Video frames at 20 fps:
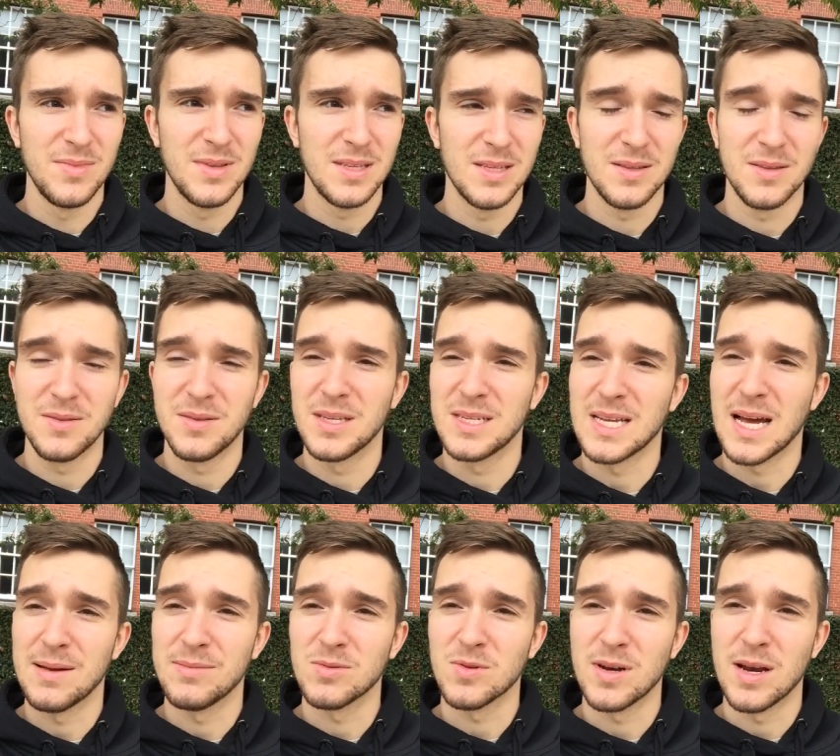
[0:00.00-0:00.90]
the, the
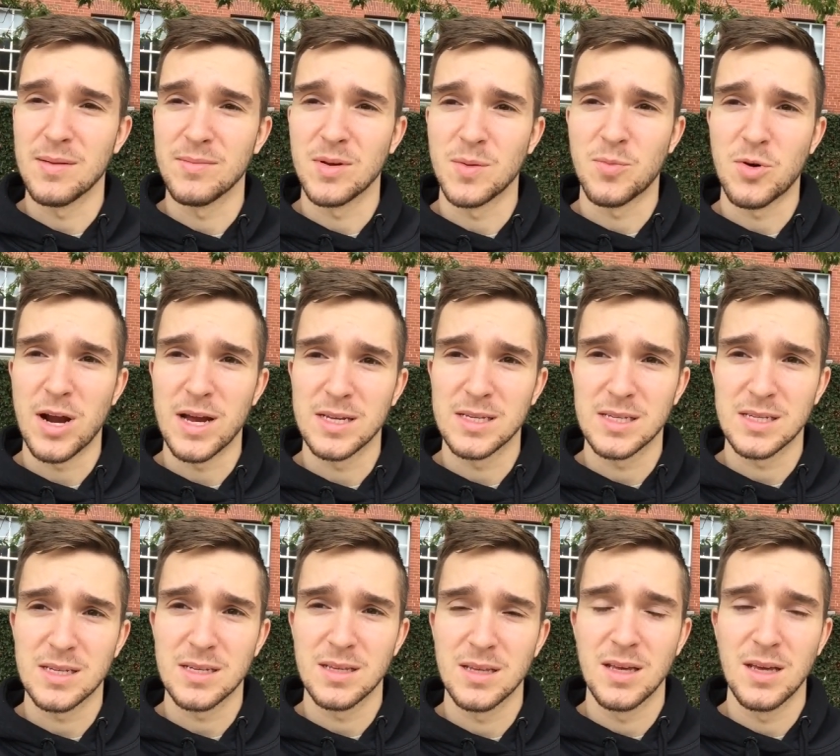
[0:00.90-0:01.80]
times when I'm
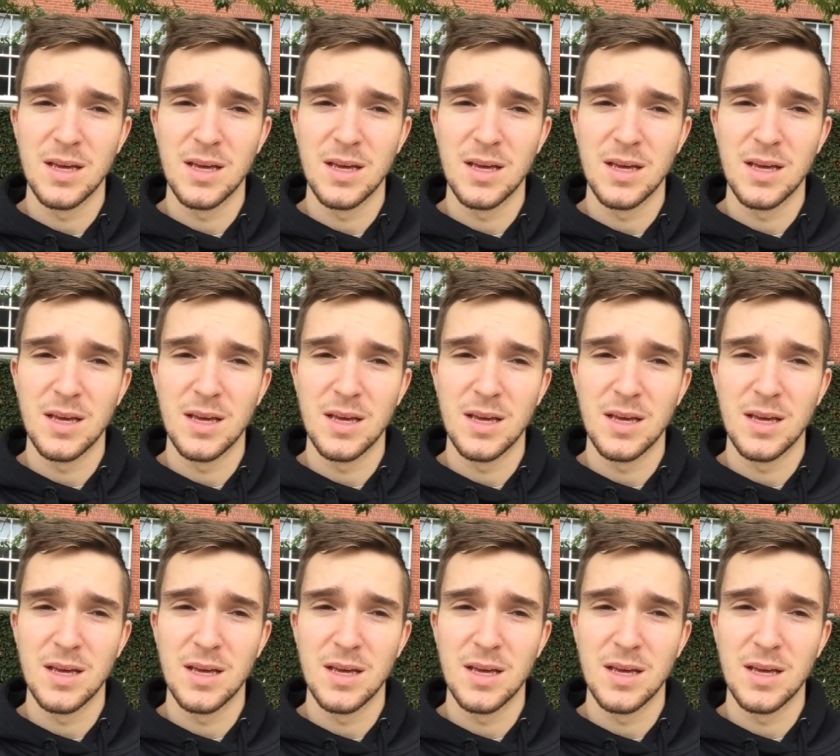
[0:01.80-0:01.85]
depressed,